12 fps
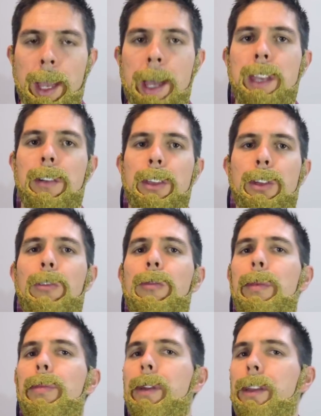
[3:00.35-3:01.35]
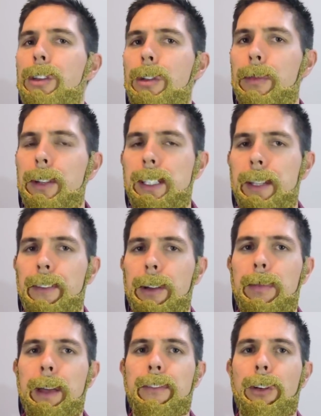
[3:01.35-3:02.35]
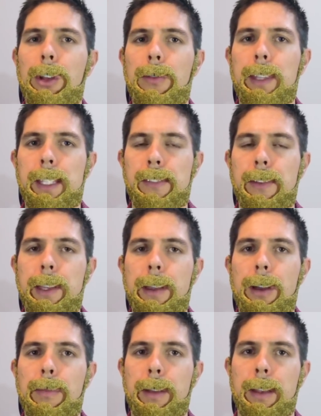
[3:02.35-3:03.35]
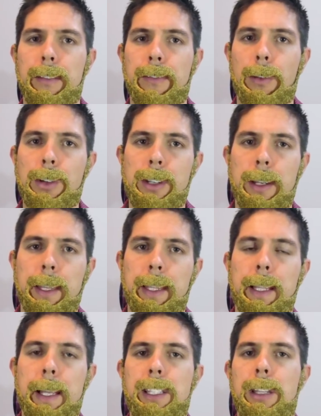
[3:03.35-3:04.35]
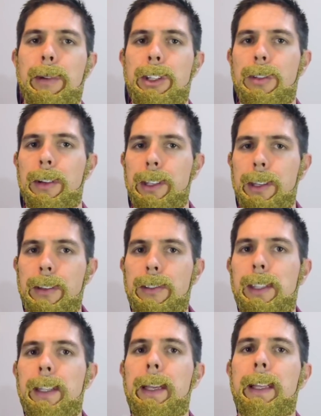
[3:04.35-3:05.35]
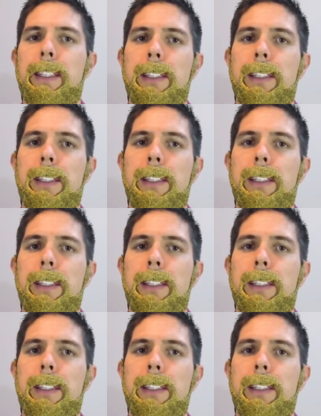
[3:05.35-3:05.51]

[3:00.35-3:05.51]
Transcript: Now, I thought it would be pretty humorous to film that for you in this video, but unfortunately the last time I tried to use it, it's